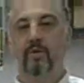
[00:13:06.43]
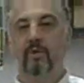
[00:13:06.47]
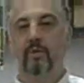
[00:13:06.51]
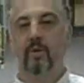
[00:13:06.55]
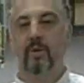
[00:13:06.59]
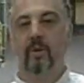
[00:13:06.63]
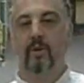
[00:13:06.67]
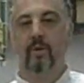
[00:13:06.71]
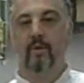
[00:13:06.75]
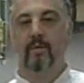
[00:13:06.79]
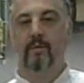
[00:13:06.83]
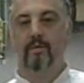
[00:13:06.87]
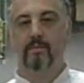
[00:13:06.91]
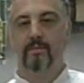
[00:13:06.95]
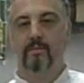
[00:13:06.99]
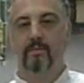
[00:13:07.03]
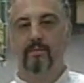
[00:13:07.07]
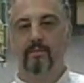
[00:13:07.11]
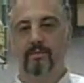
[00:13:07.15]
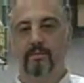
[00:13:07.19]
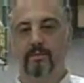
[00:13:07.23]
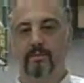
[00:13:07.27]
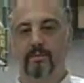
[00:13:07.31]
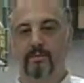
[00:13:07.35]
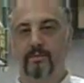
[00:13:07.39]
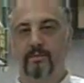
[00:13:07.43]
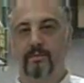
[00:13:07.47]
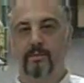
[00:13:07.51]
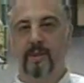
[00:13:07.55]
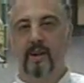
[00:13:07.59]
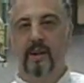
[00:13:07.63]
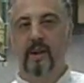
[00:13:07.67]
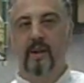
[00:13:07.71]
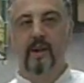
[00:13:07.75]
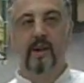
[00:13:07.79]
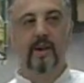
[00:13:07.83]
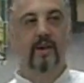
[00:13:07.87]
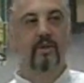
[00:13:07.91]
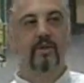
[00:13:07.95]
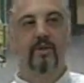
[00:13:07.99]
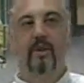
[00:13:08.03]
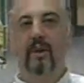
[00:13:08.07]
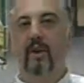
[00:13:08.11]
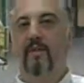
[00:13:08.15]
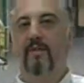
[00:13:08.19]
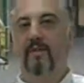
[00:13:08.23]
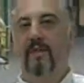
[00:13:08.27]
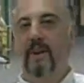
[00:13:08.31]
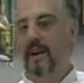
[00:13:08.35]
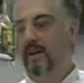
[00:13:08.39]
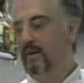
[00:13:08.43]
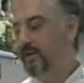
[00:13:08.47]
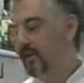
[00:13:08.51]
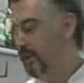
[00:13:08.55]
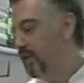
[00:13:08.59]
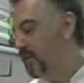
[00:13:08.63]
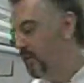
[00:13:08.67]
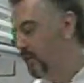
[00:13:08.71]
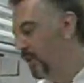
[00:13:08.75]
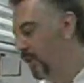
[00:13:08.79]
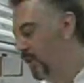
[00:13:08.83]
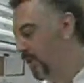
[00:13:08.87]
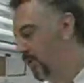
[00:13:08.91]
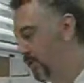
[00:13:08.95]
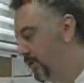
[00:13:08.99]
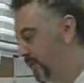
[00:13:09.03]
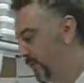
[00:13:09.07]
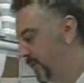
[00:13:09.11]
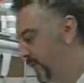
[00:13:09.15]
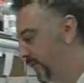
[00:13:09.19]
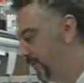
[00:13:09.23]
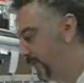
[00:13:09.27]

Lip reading: store. It's not a fancy tool.